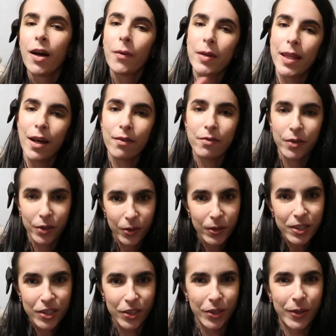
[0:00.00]
without further
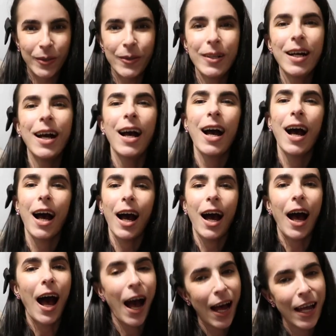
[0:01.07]
ado,
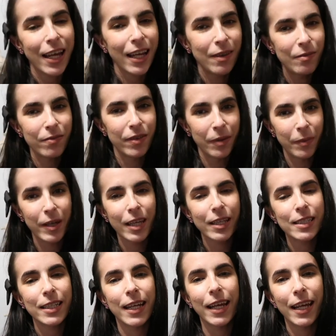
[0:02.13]
I am
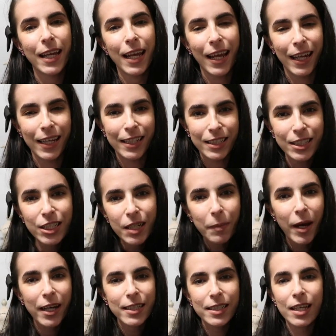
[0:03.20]
filming today a TJ
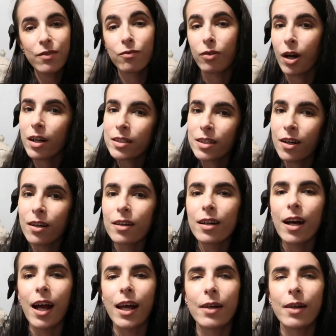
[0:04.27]
Maxx and Ross haul.